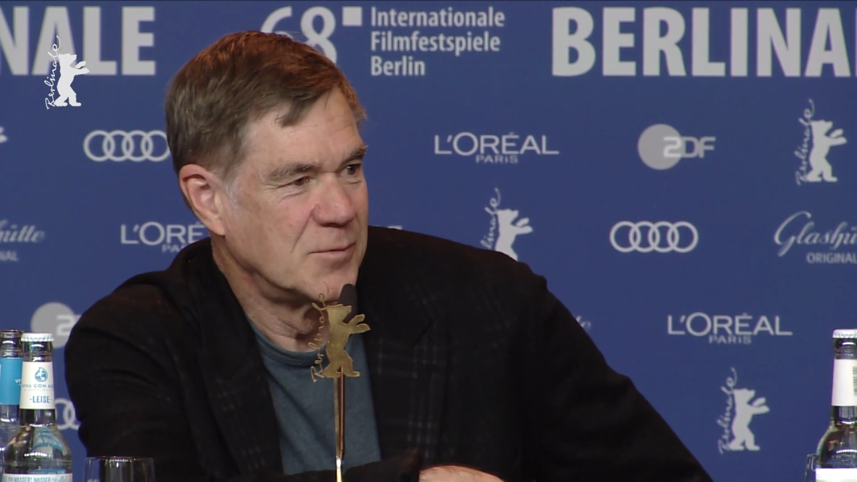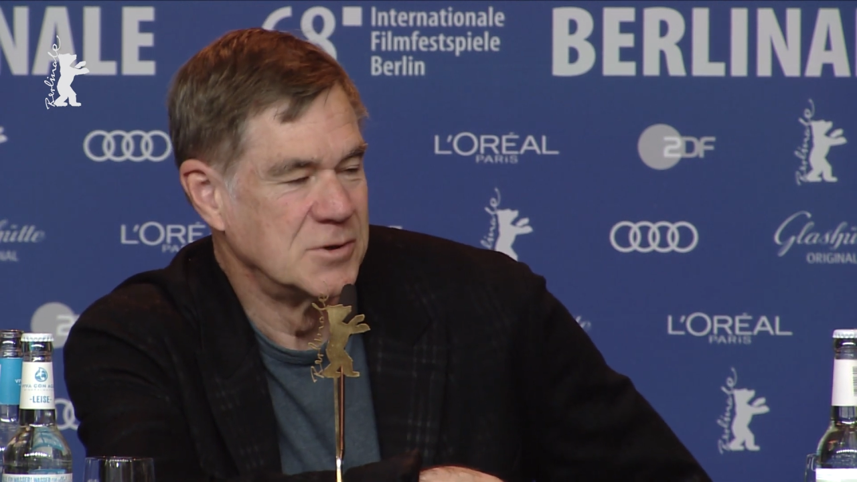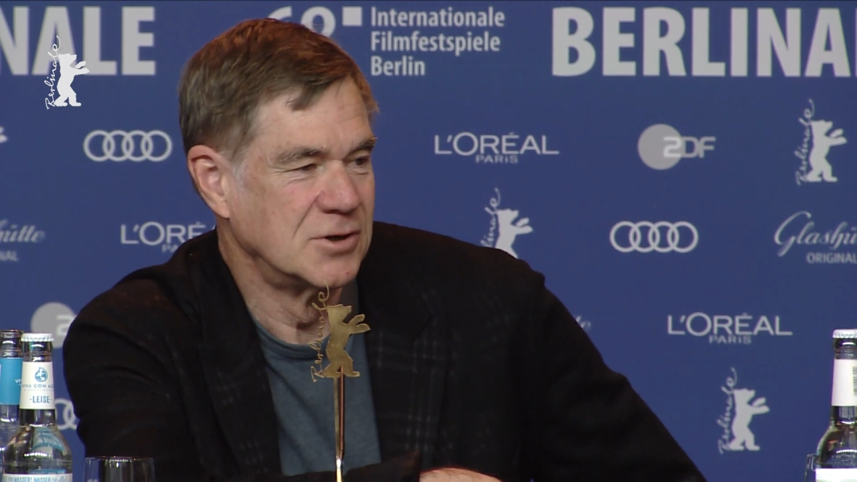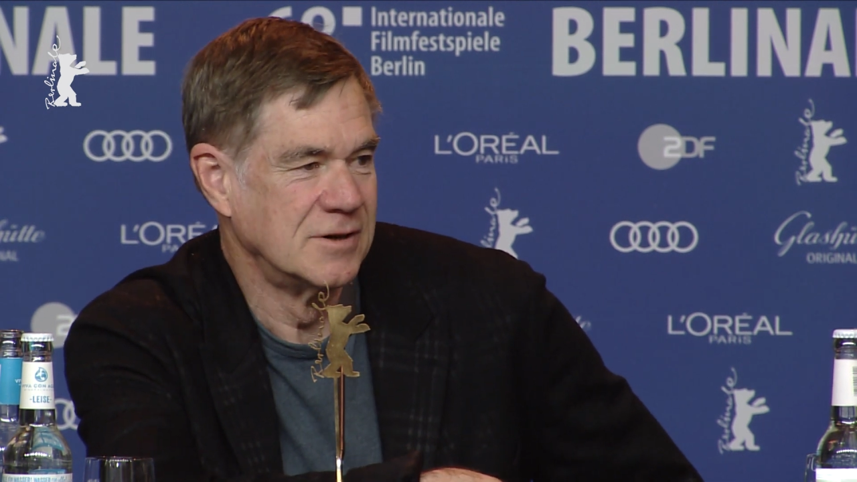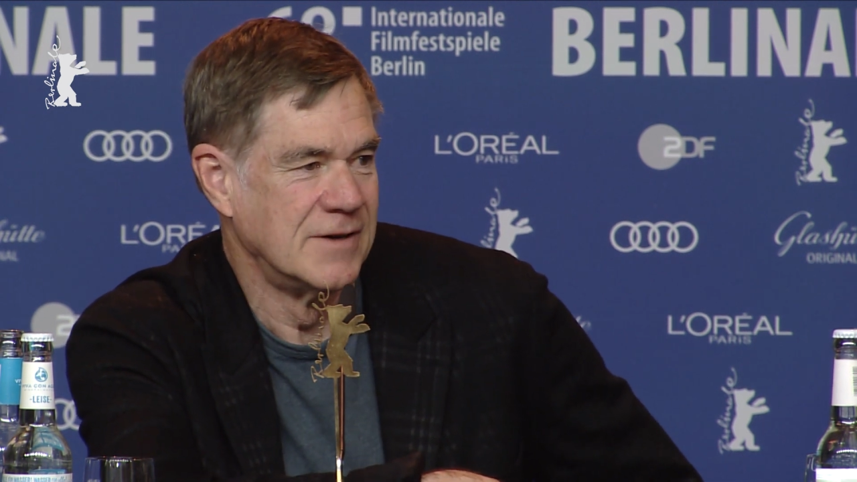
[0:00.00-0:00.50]
We
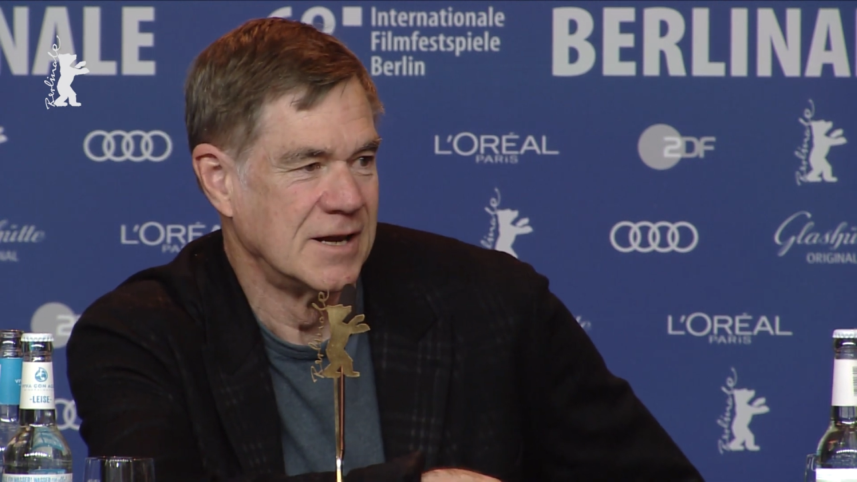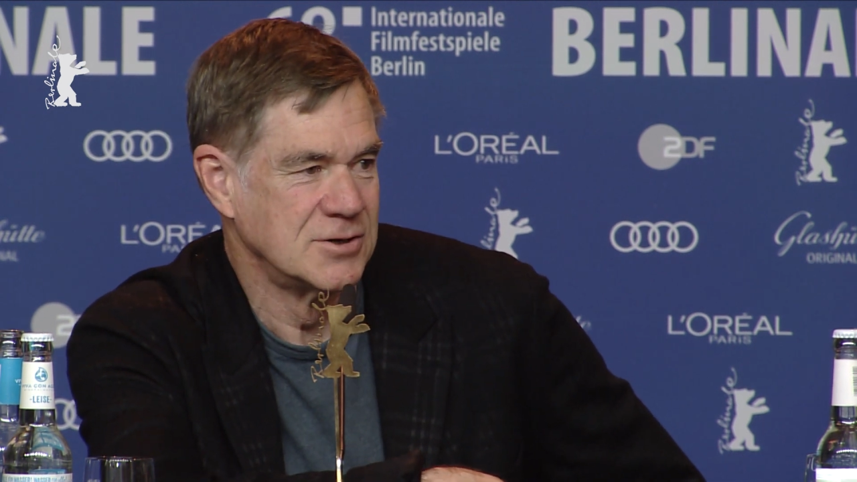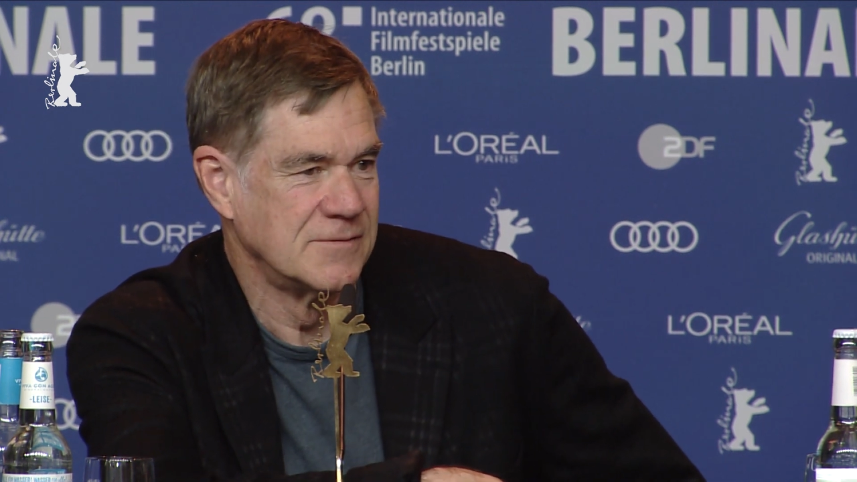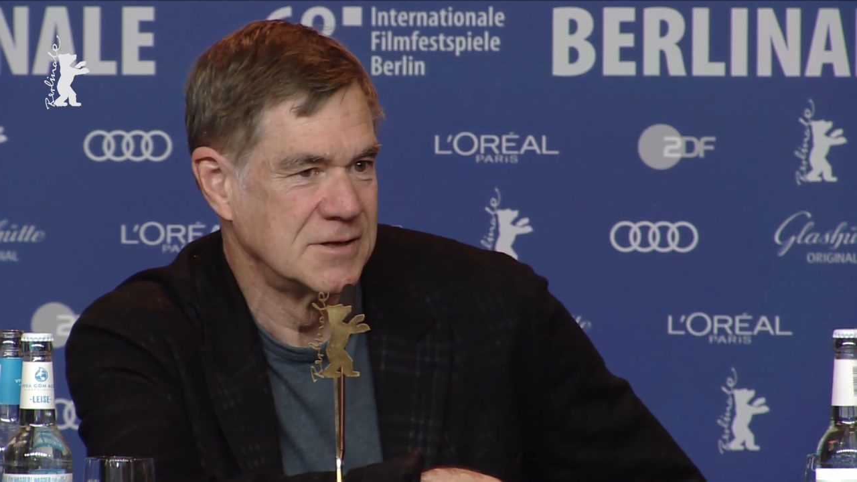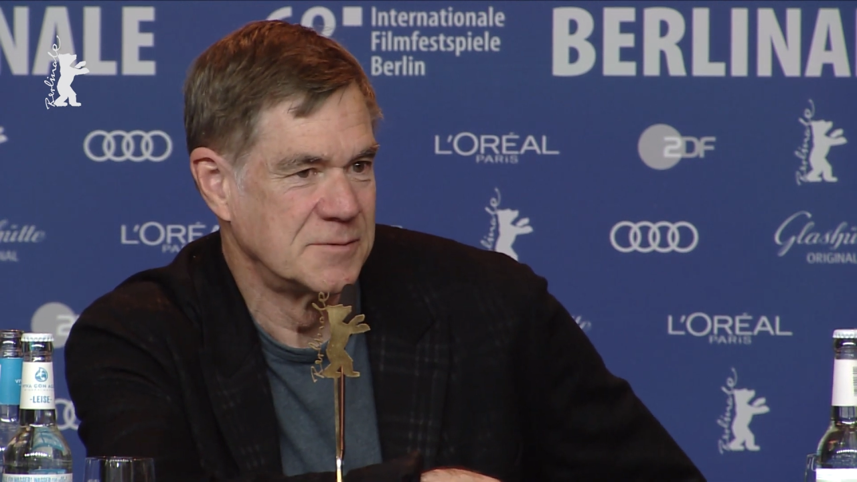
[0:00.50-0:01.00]
took
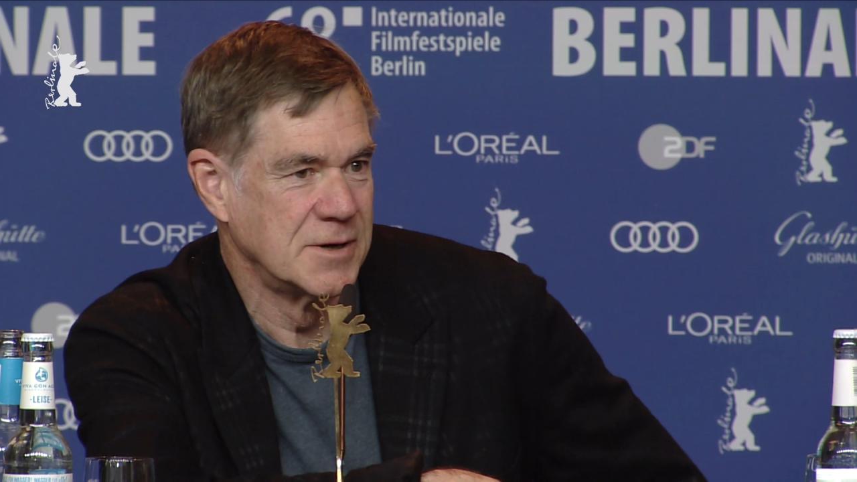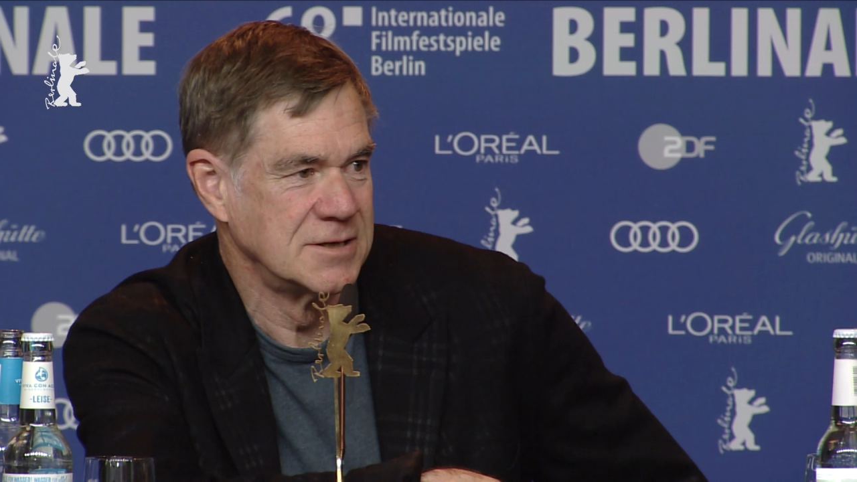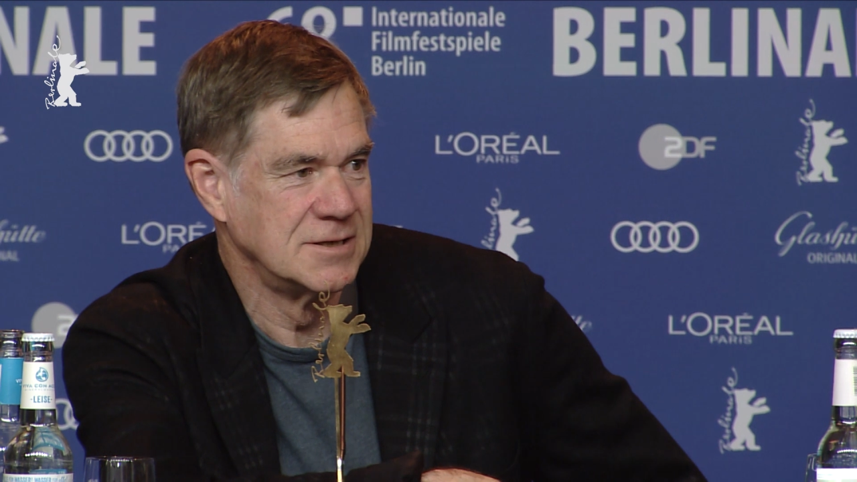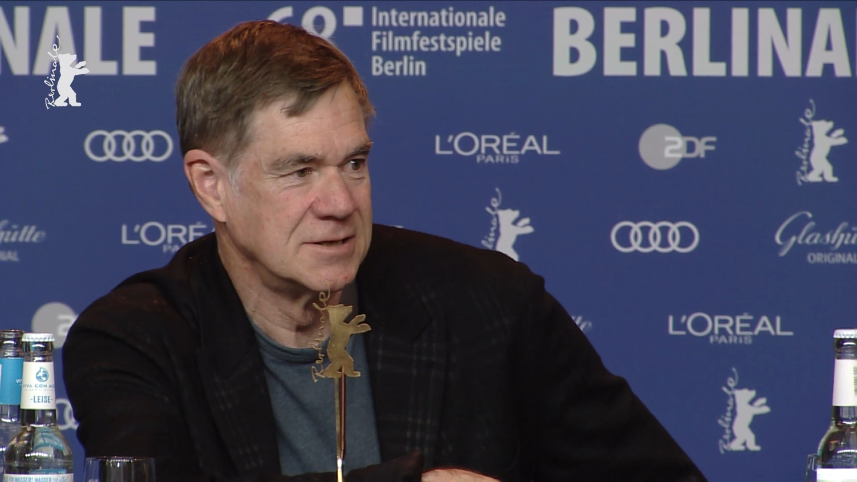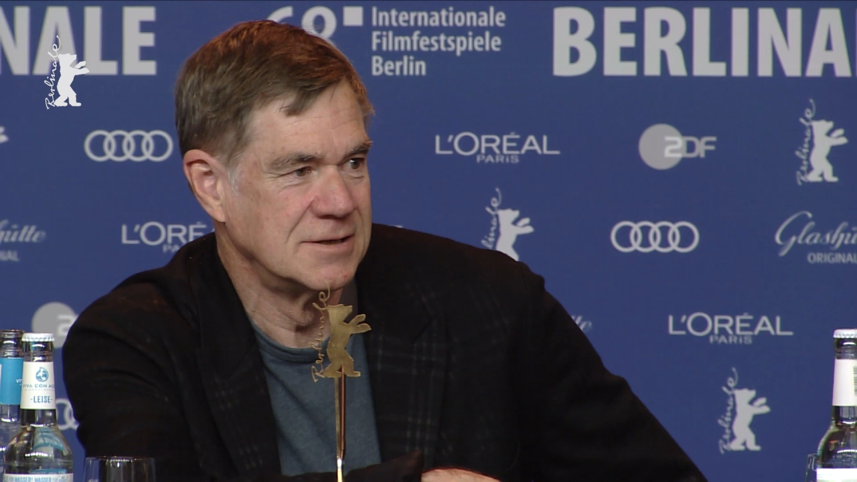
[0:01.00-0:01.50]
advantage of the
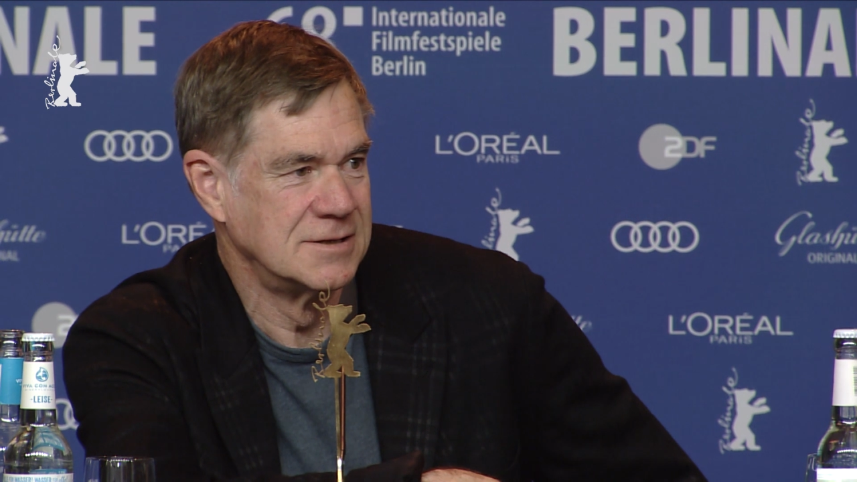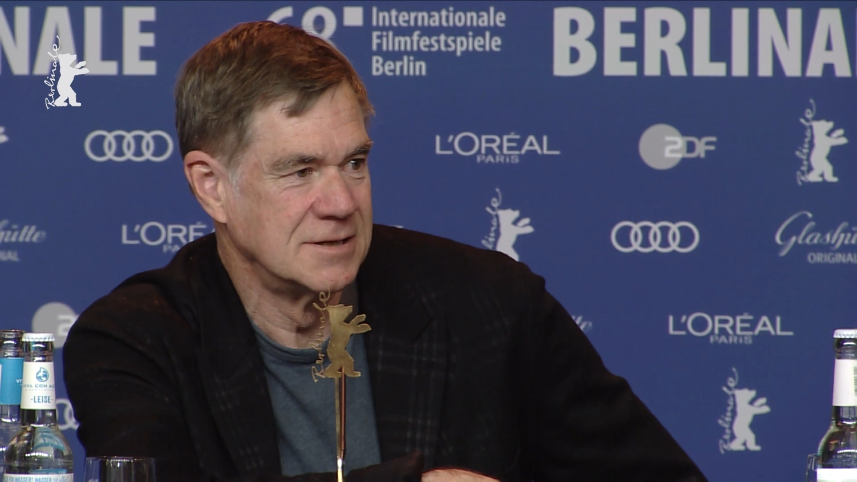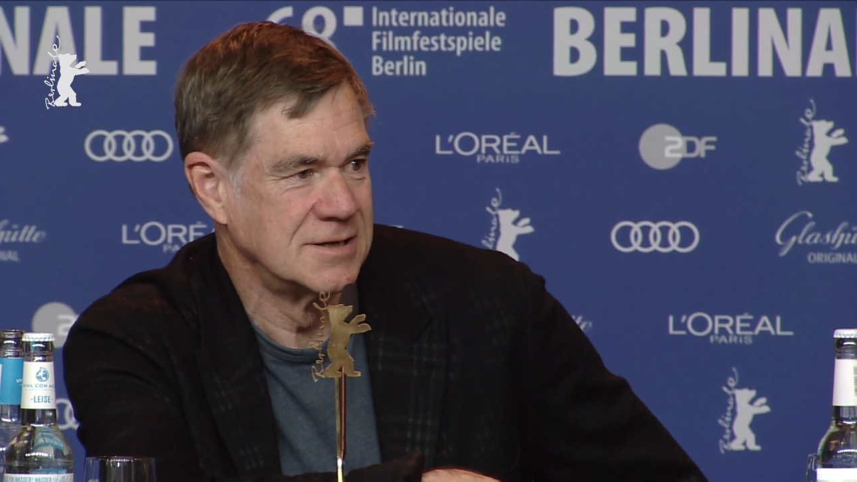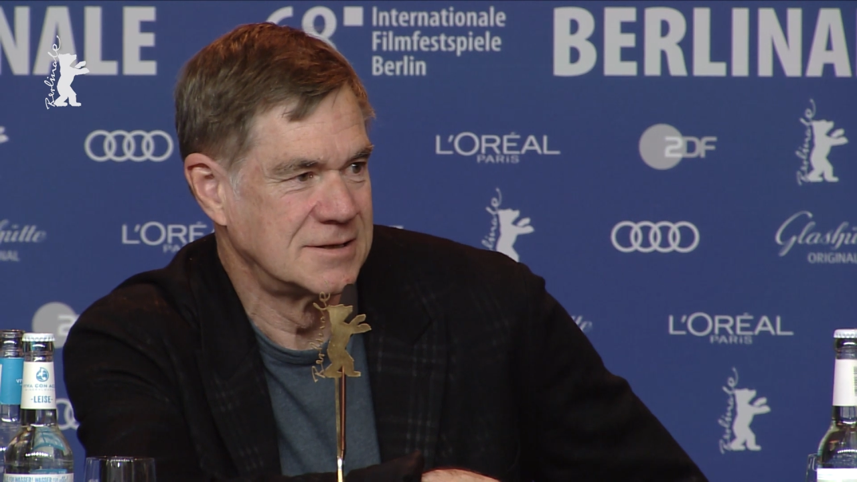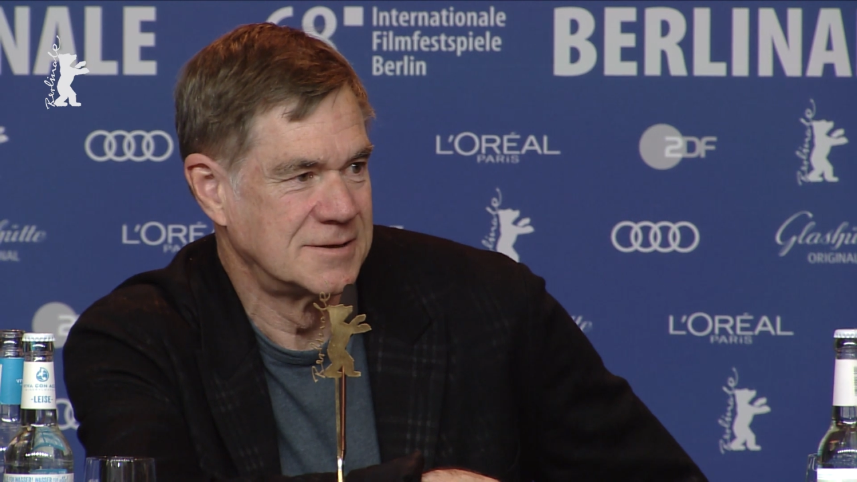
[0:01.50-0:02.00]

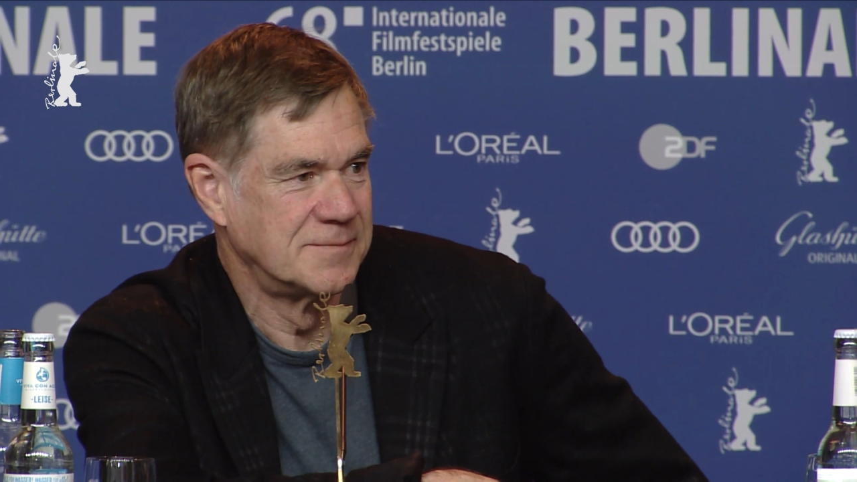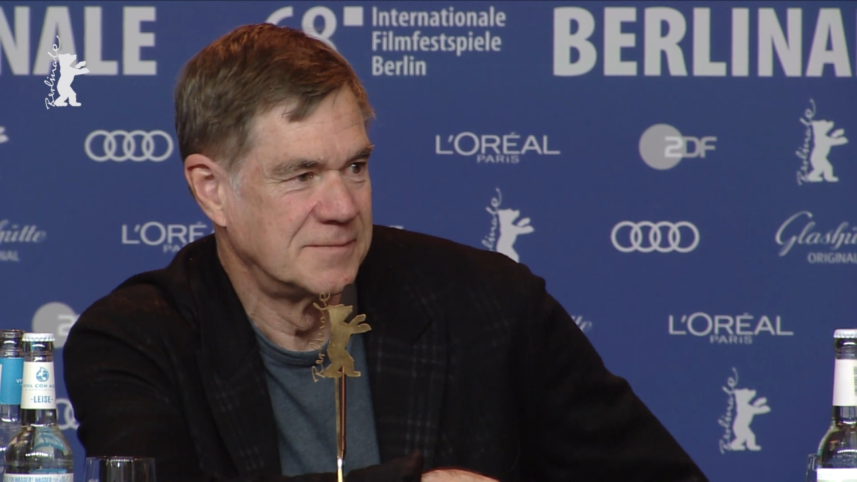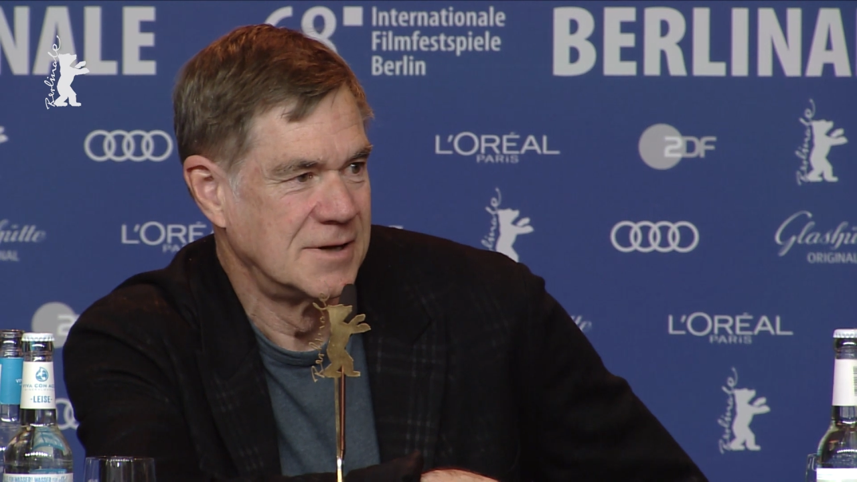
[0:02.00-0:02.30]
spiciness.